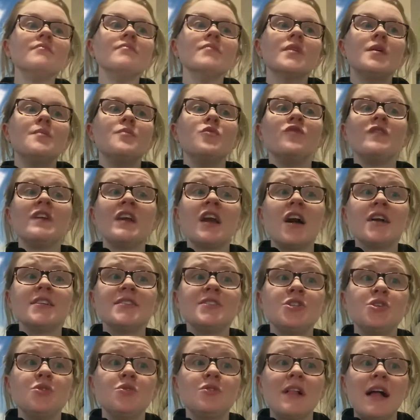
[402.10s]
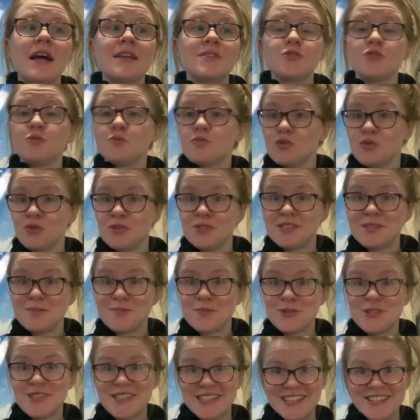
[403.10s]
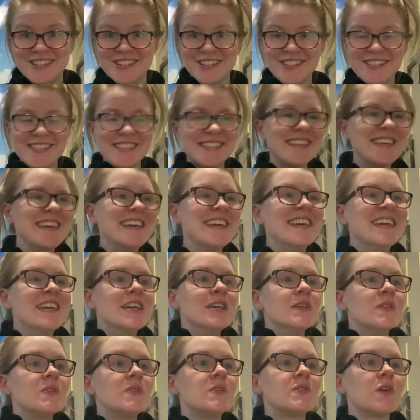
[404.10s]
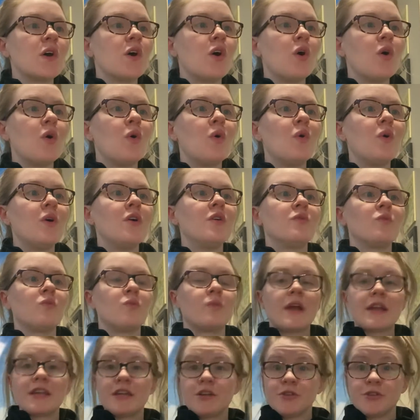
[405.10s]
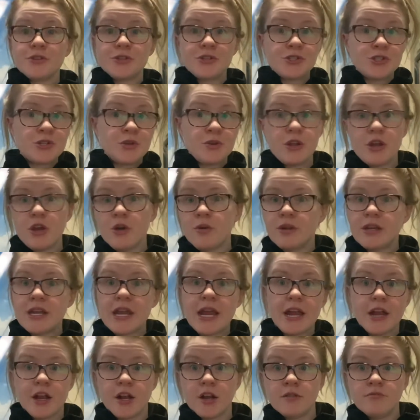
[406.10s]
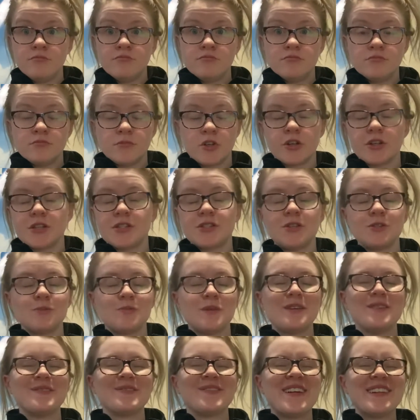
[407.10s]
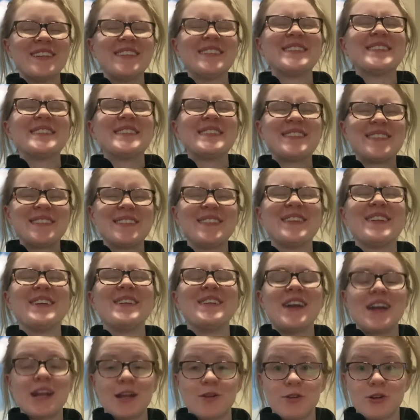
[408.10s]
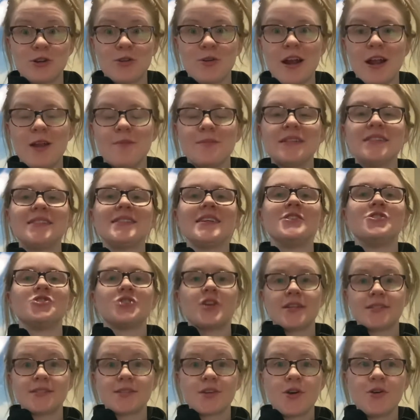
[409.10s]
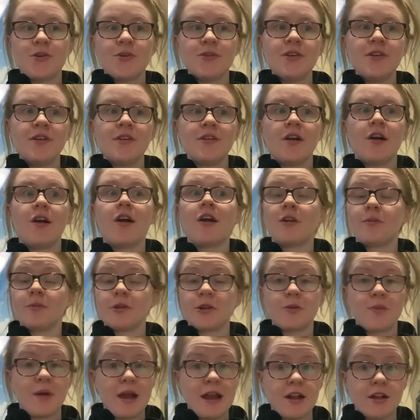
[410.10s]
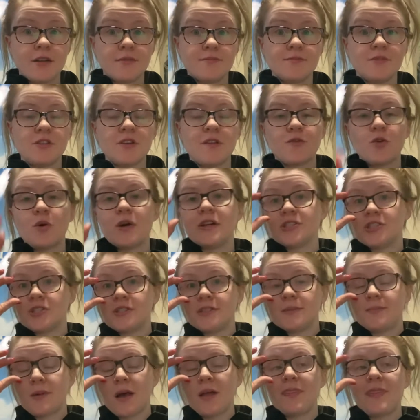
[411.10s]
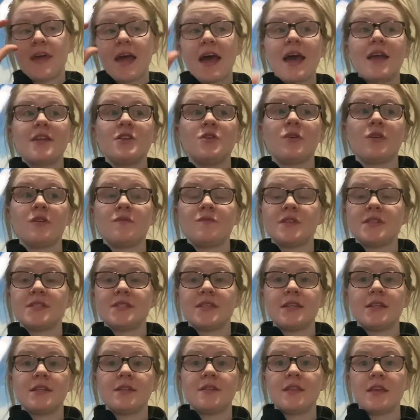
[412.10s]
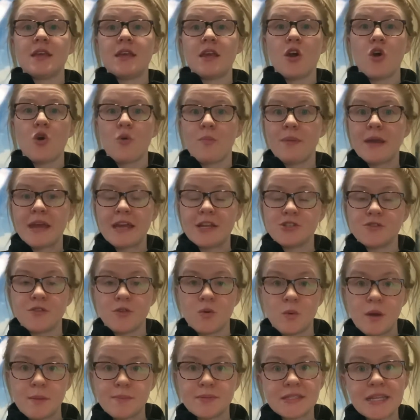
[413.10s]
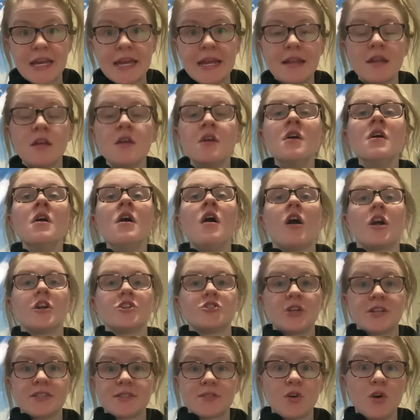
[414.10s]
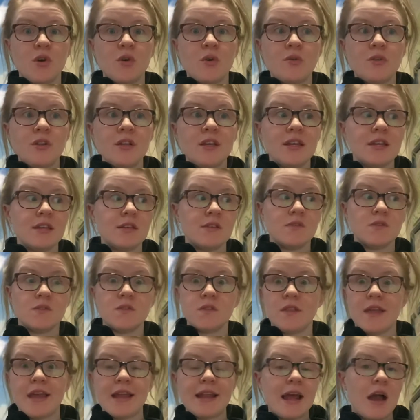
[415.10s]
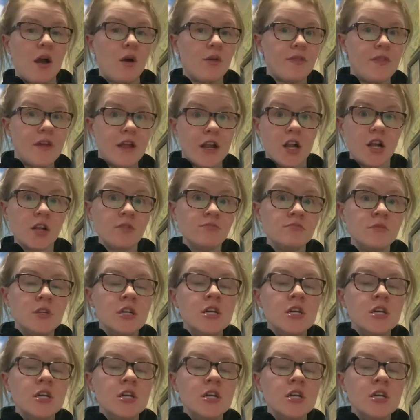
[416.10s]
Moving on to classroom rules and procedures. So regular studio hair requirements and dress code are required. If you have questions about that, you can visit the homepage of the website. Our dress code is laid out there.